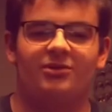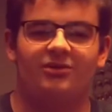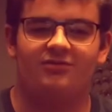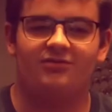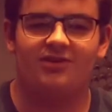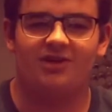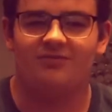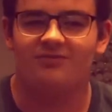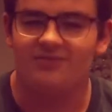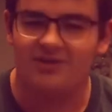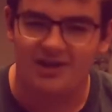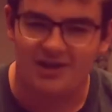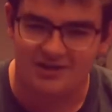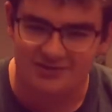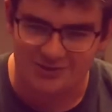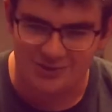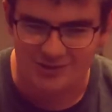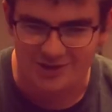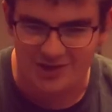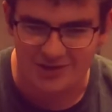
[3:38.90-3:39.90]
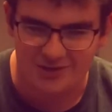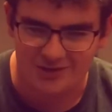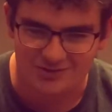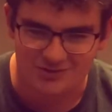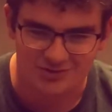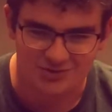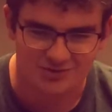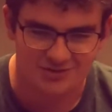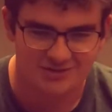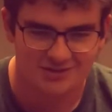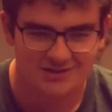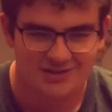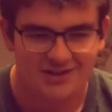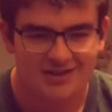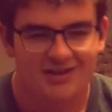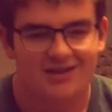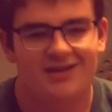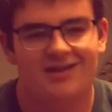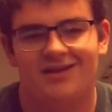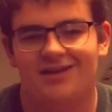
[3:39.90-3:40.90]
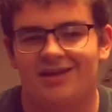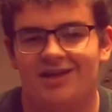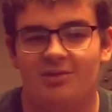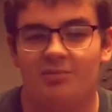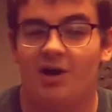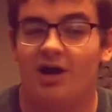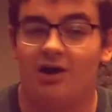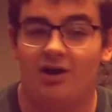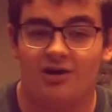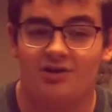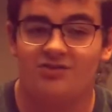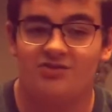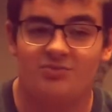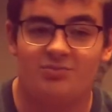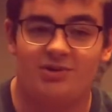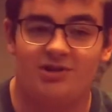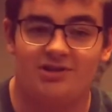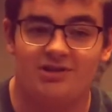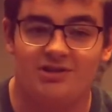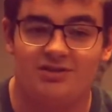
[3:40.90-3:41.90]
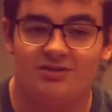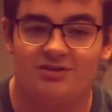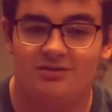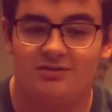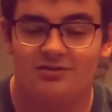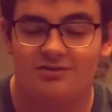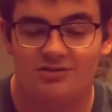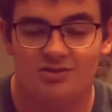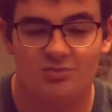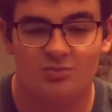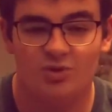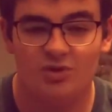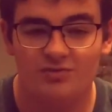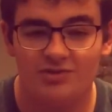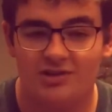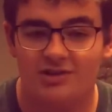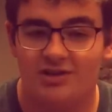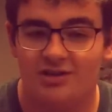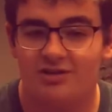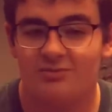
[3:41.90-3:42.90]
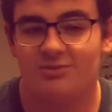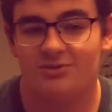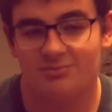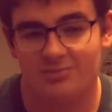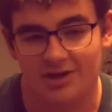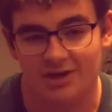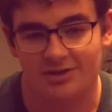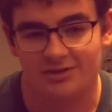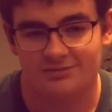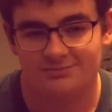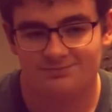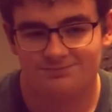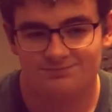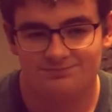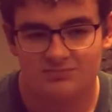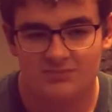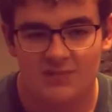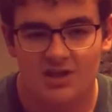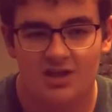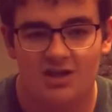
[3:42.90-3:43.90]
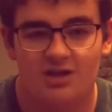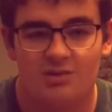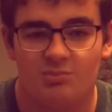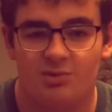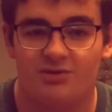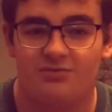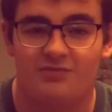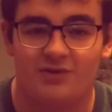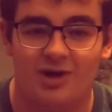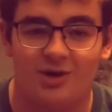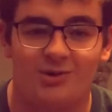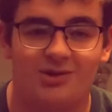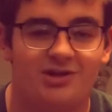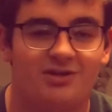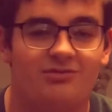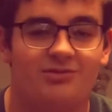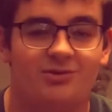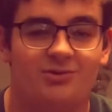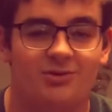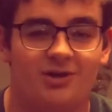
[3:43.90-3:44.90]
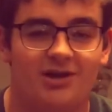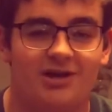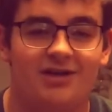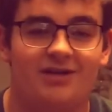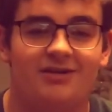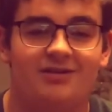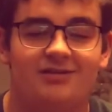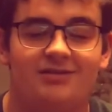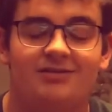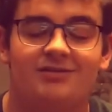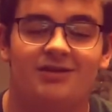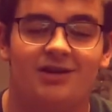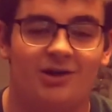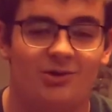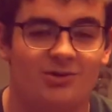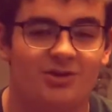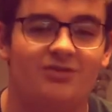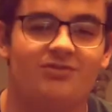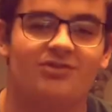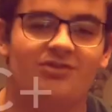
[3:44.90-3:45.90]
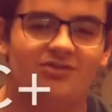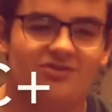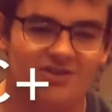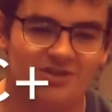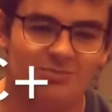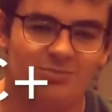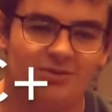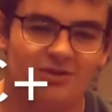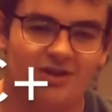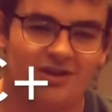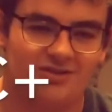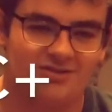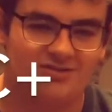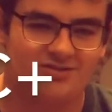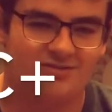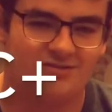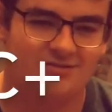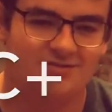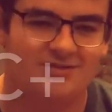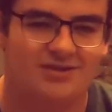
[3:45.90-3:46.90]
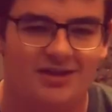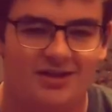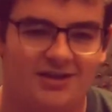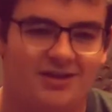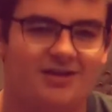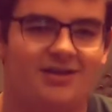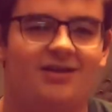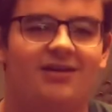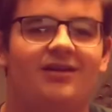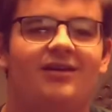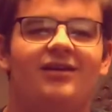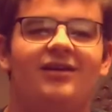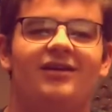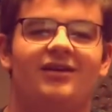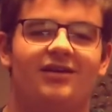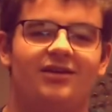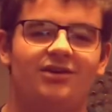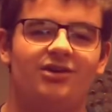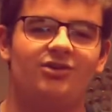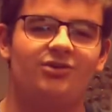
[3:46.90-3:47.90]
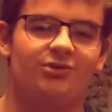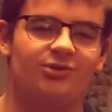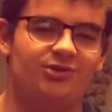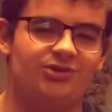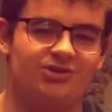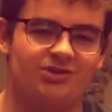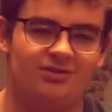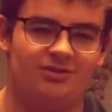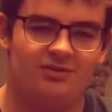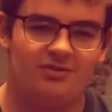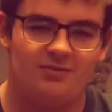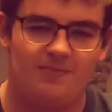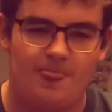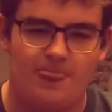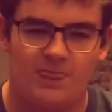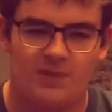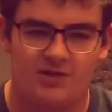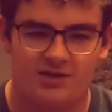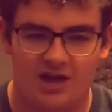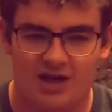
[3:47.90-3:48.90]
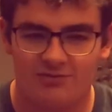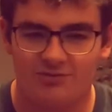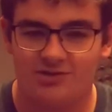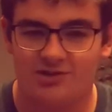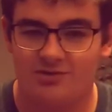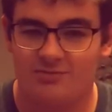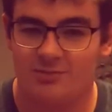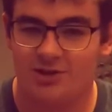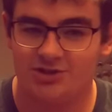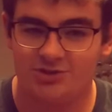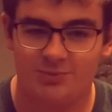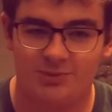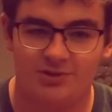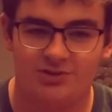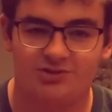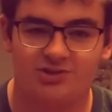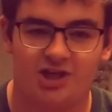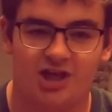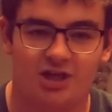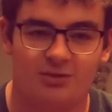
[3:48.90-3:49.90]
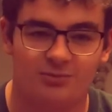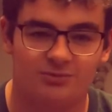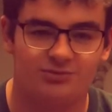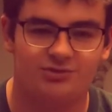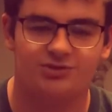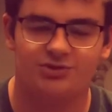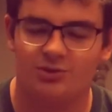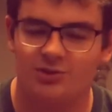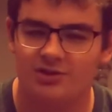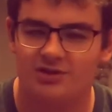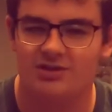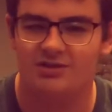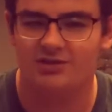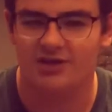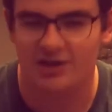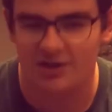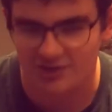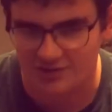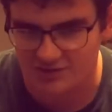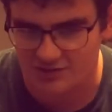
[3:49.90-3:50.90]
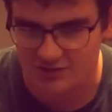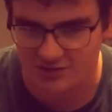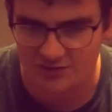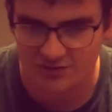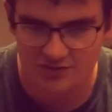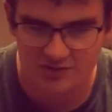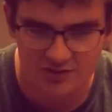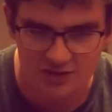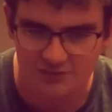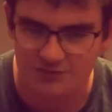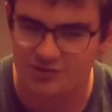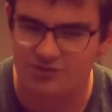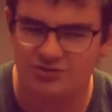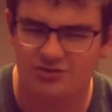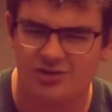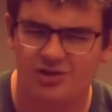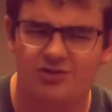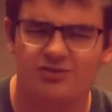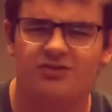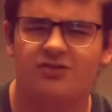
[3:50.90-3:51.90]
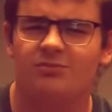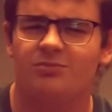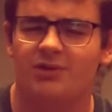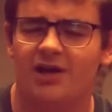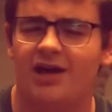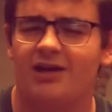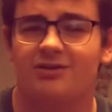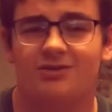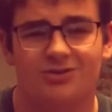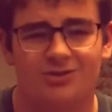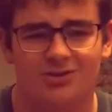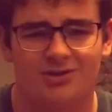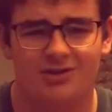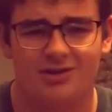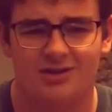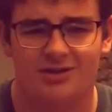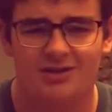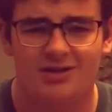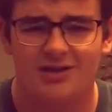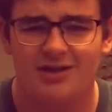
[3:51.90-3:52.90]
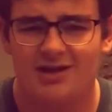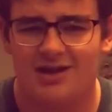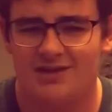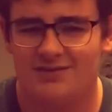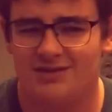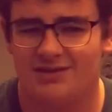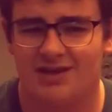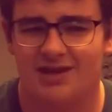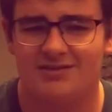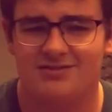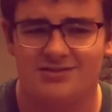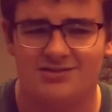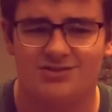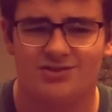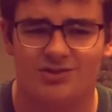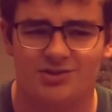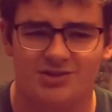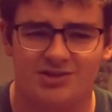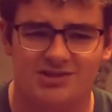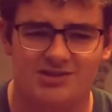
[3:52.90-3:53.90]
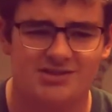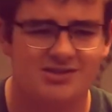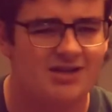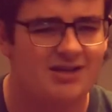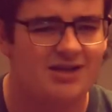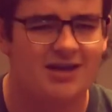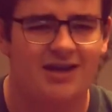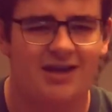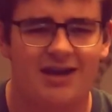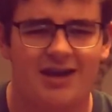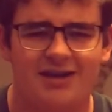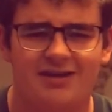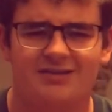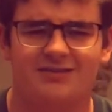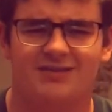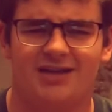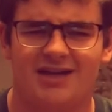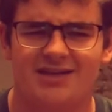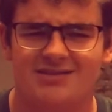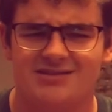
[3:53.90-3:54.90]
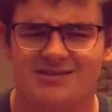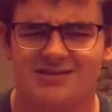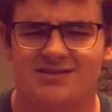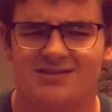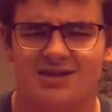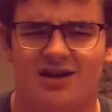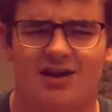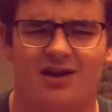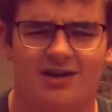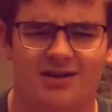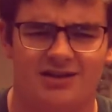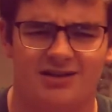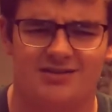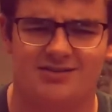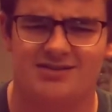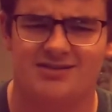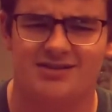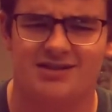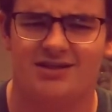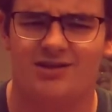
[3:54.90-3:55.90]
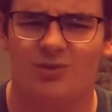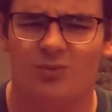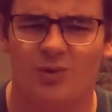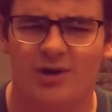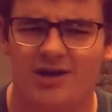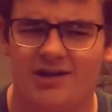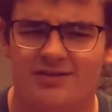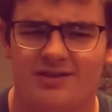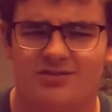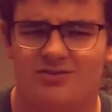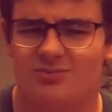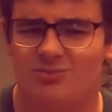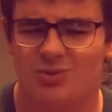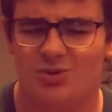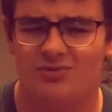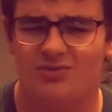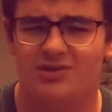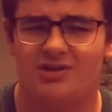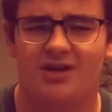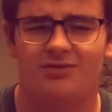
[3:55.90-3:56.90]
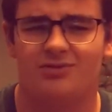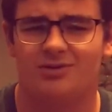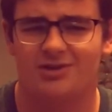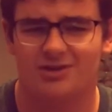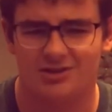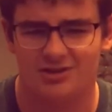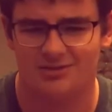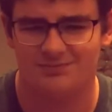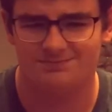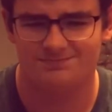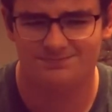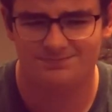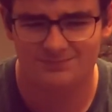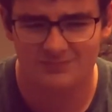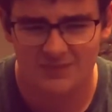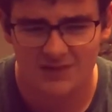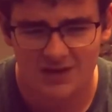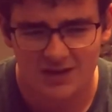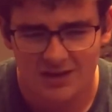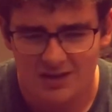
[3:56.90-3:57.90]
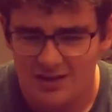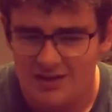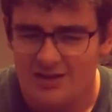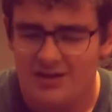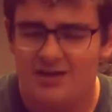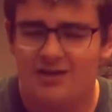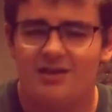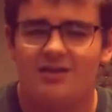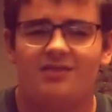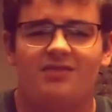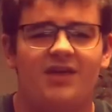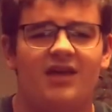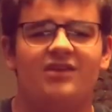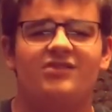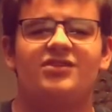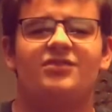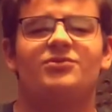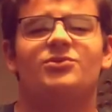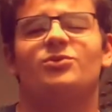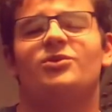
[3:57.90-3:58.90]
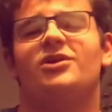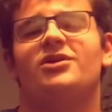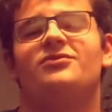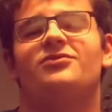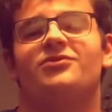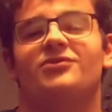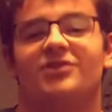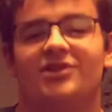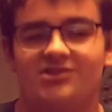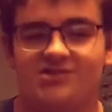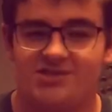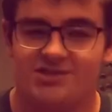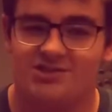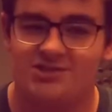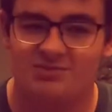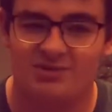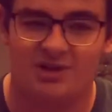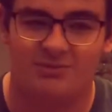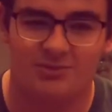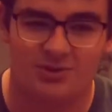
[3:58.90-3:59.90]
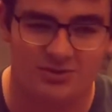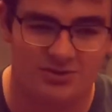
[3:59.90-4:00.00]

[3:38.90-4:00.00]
of conveying their character. In my honest opinion, the movie could have been better, but if I were to give it a grade, I'll give it a C+. In conclusion, the novel did a much better job of showing the narratives of the struggles of black girlhood in the 1930s and enlightens its audience in a way that the movie never could. Thanks everyone for listening to my movie